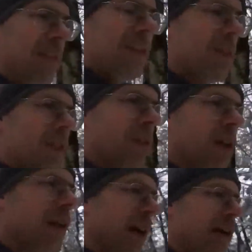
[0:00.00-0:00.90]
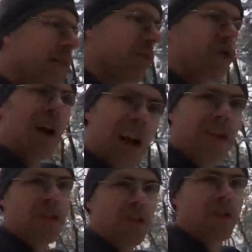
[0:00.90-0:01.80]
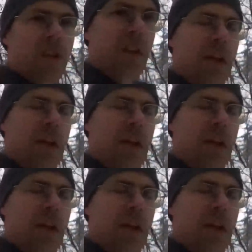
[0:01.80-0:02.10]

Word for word: this as some kind of challenge